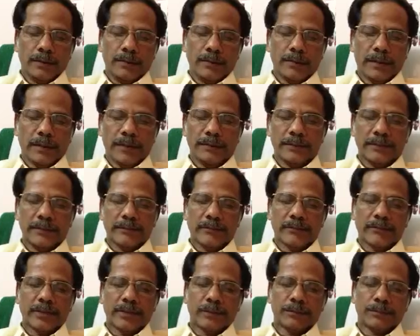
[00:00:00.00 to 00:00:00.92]
Tat
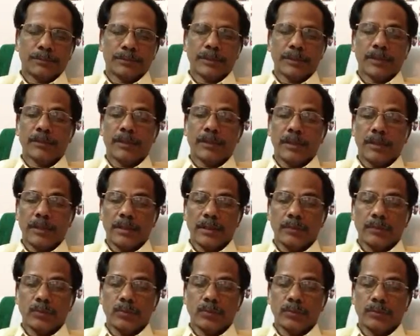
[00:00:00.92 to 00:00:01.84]

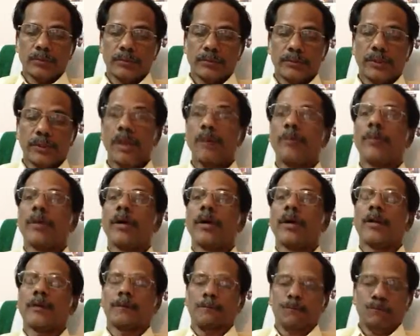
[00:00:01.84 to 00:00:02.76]
Saptadhadu
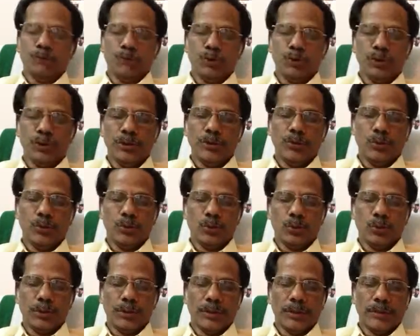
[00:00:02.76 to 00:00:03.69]
Trimalam
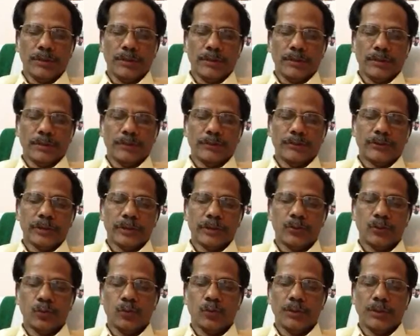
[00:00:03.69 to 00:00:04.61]
Diyoni
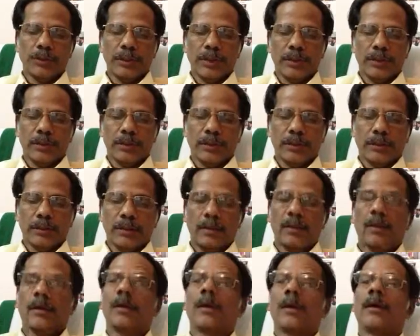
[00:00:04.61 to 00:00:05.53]
Chaturvida
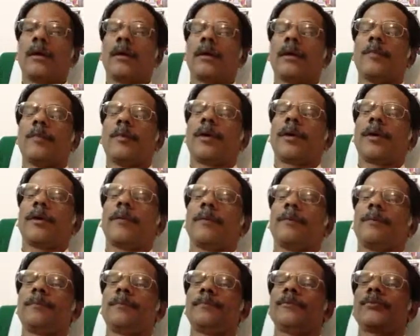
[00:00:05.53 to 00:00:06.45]

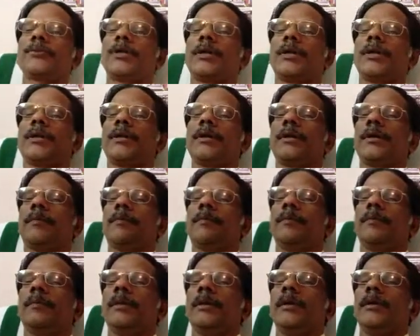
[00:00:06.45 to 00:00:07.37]
Haramayam
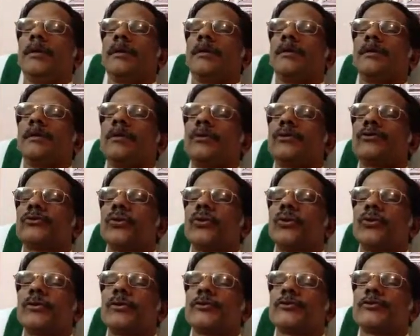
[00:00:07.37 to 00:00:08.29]
Shariram. It goes
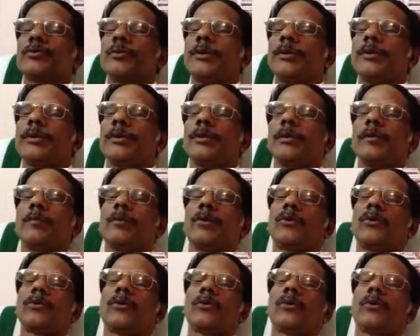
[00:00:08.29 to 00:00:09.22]
on speaking
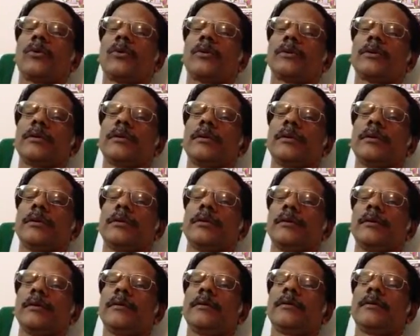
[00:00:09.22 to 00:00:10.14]
about all
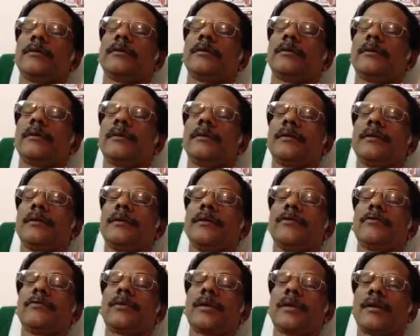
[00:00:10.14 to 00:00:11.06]
the
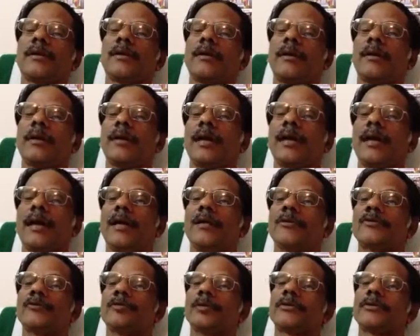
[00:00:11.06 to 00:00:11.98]
different
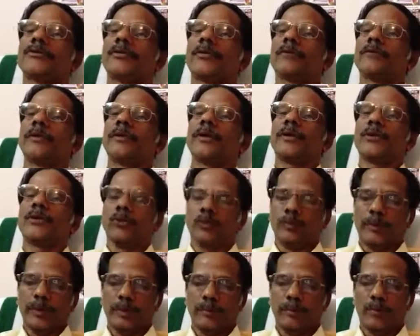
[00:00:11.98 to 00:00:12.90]
aspects of the
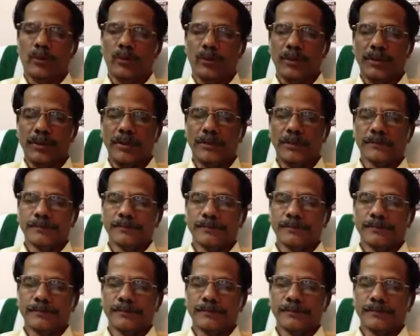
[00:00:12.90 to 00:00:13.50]
human body.